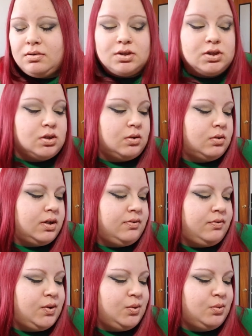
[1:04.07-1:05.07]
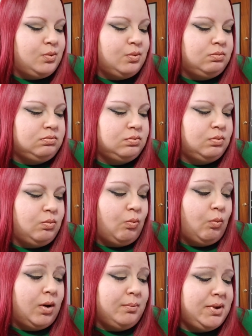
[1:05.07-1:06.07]
so if you
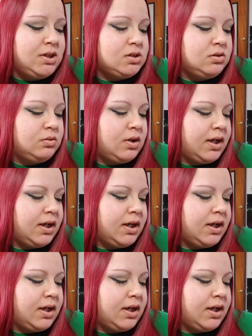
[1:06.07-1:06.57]
want me to,